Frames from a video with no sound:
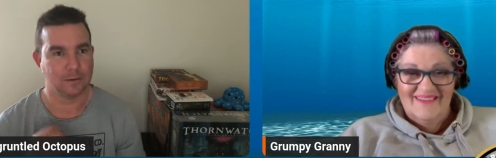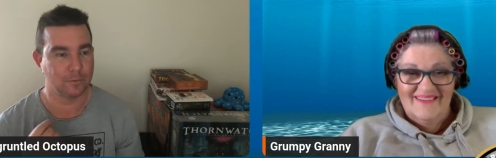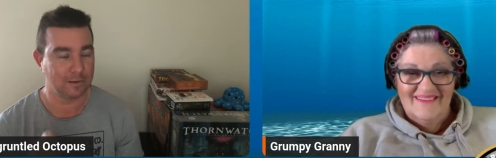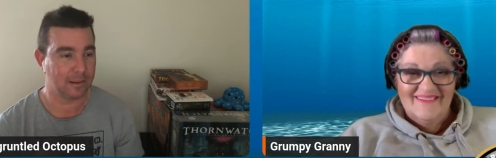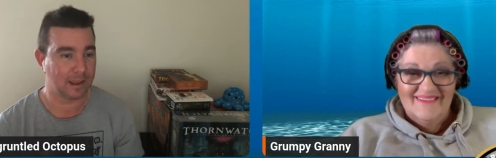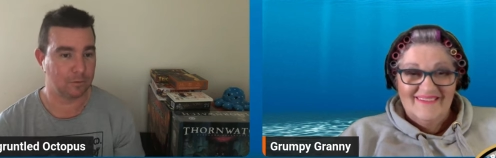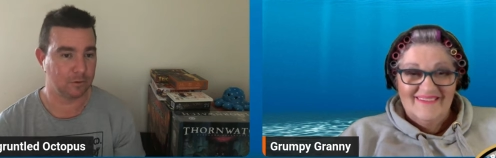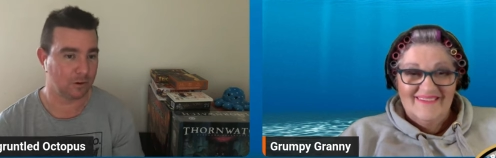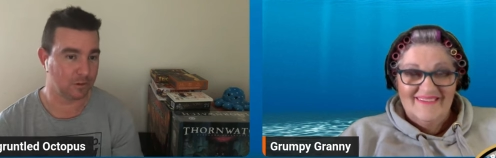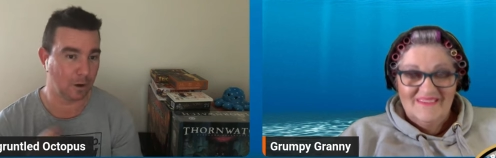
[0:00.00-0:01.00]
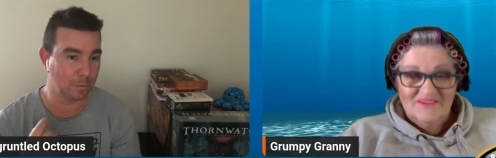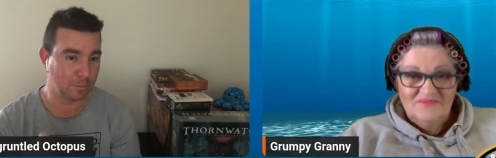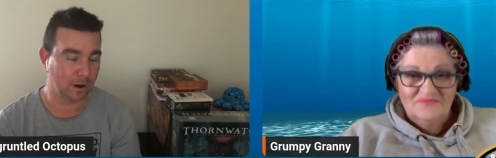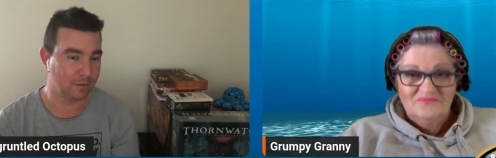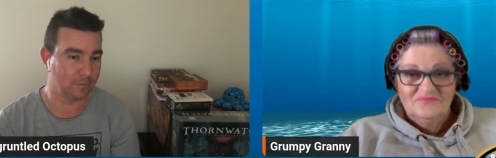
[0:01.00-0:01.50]
Speaker 1: retail arbitrage, I would
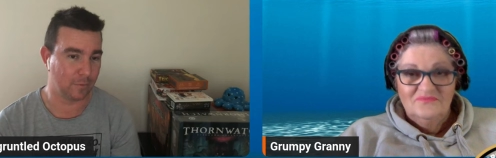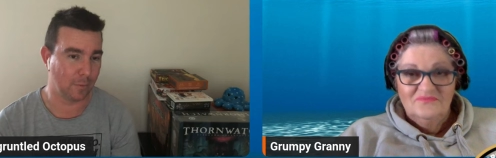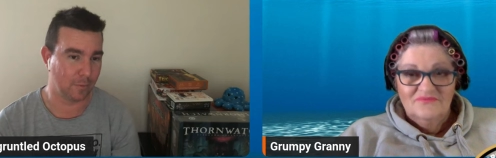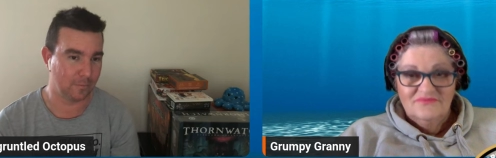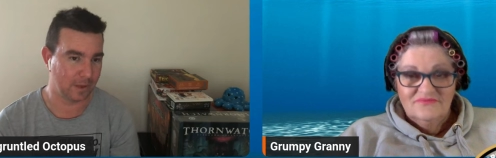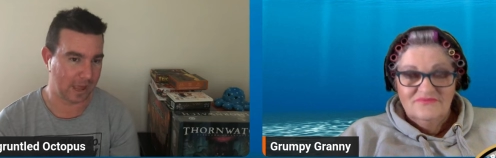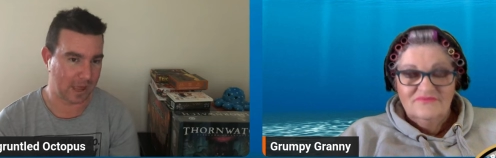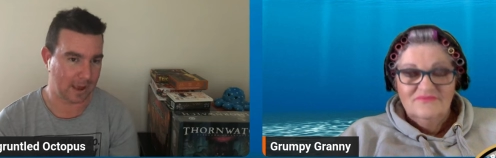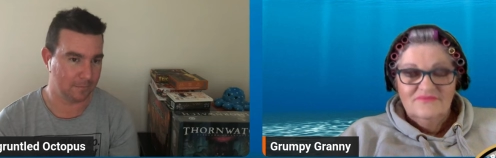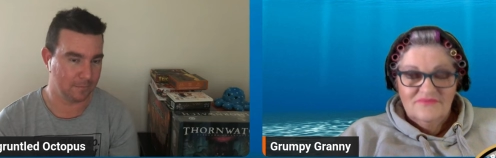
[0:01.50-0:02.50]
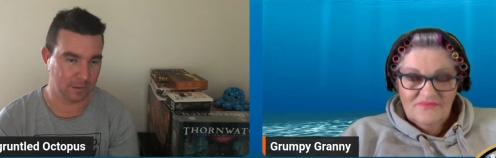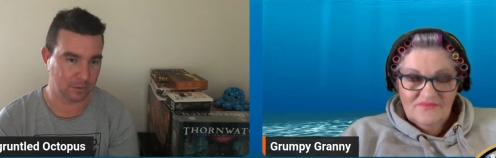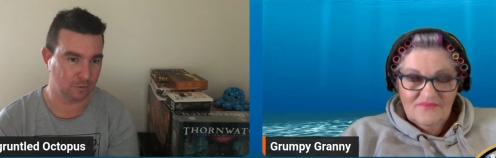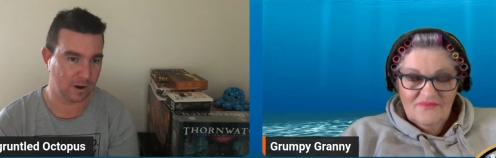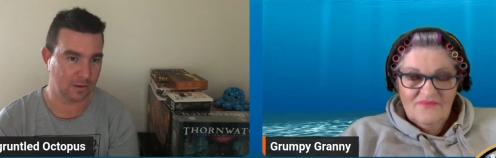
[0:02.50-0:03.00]
buy it from um, the
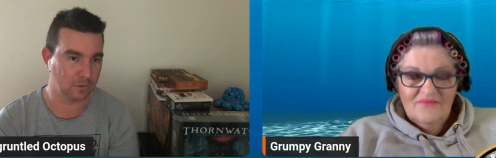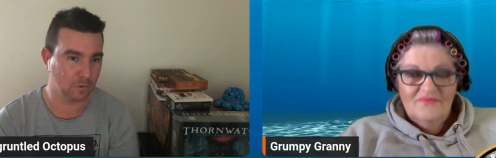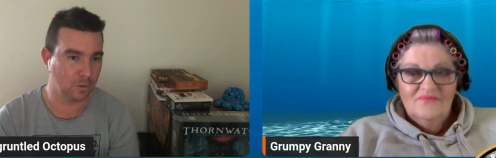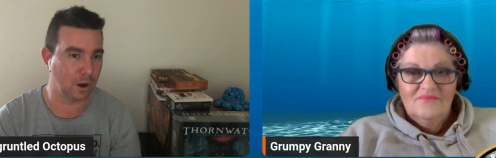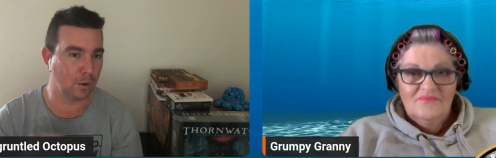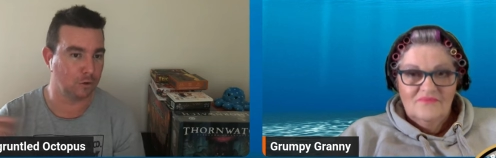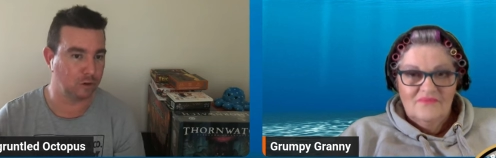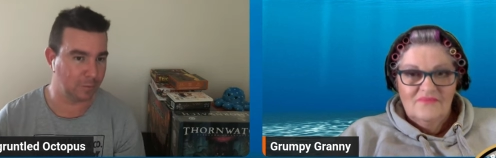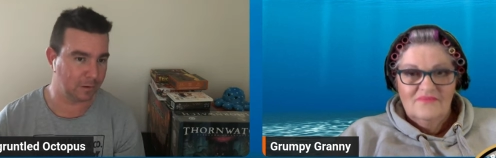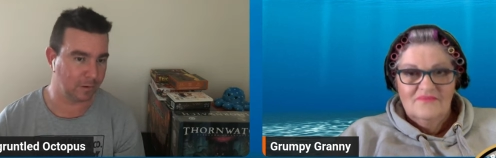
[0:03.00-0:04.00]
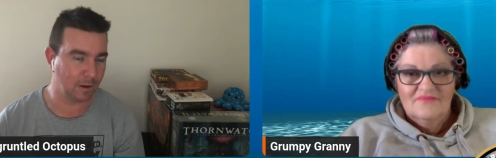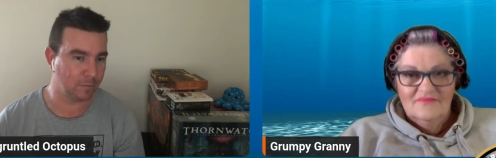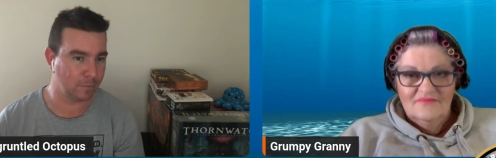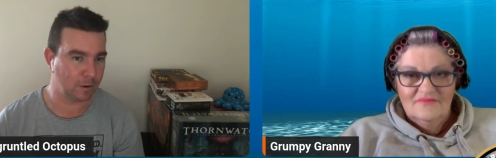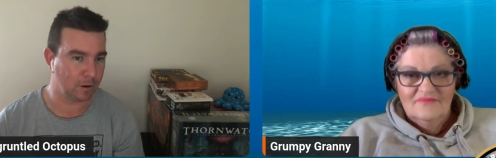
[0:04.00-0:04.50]
Australian store, then I would ship it
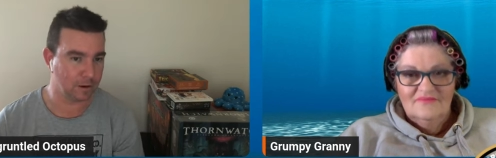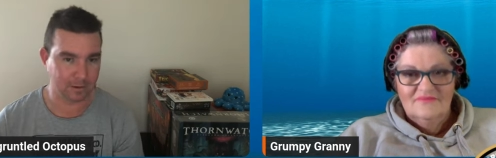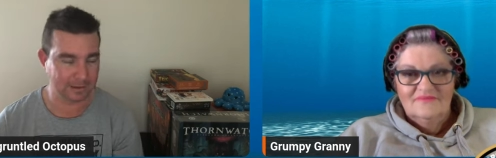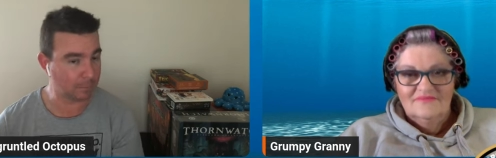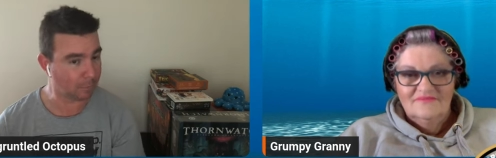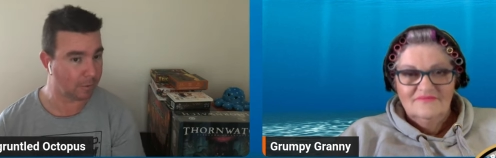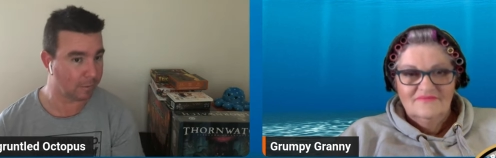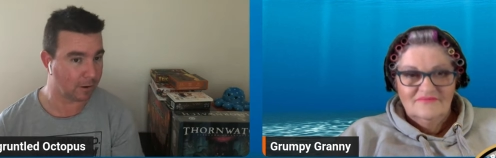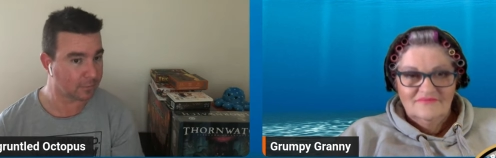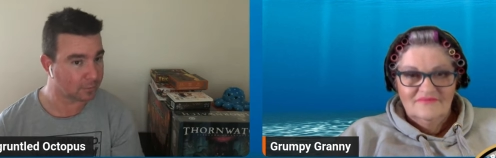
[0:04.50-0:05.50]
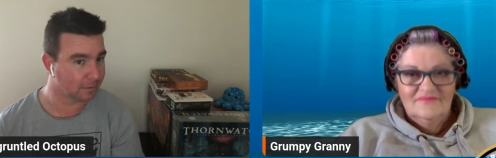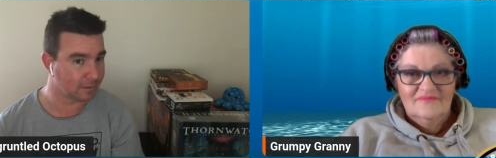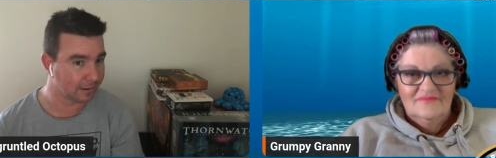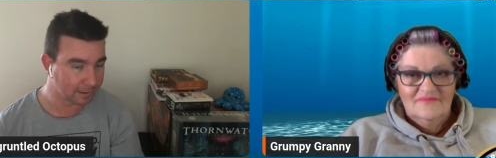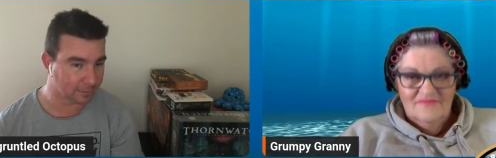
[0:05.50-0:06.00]
over America and double my price, right? Mm.
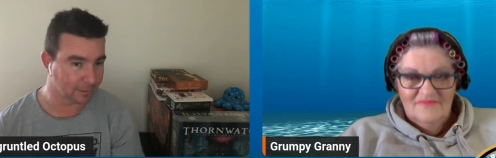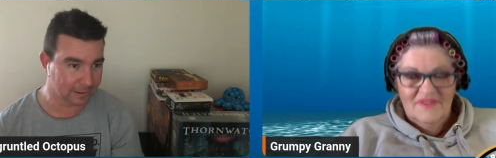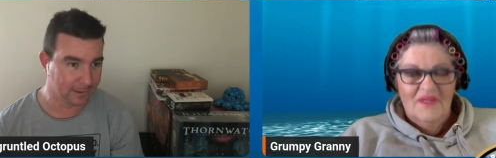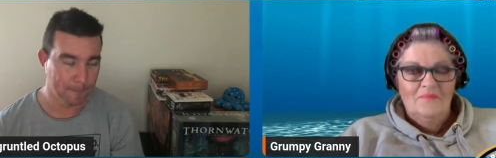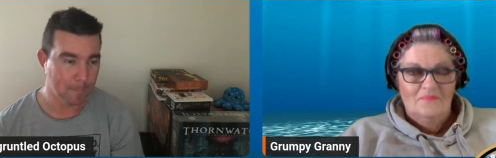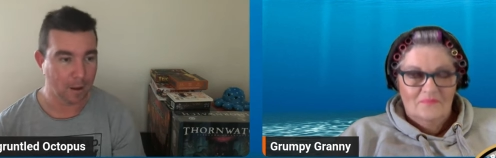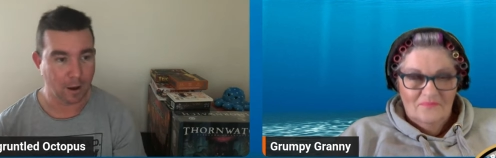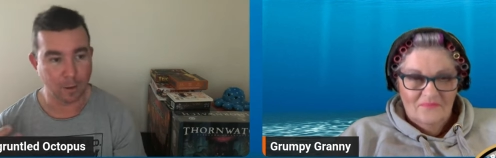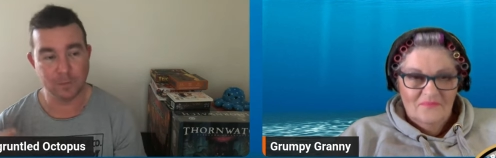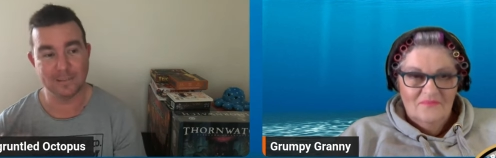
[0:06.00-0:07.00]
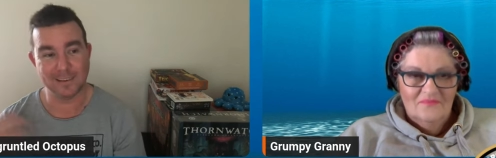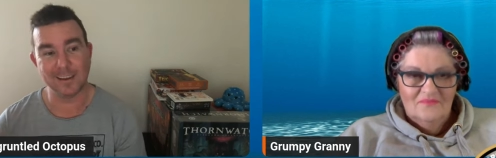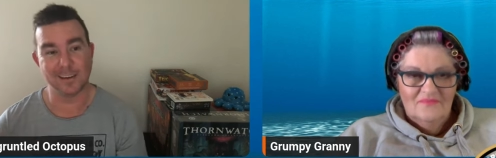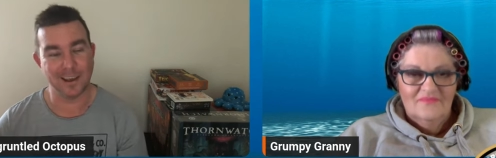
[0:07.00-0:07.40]
So literally, yep. I would sell it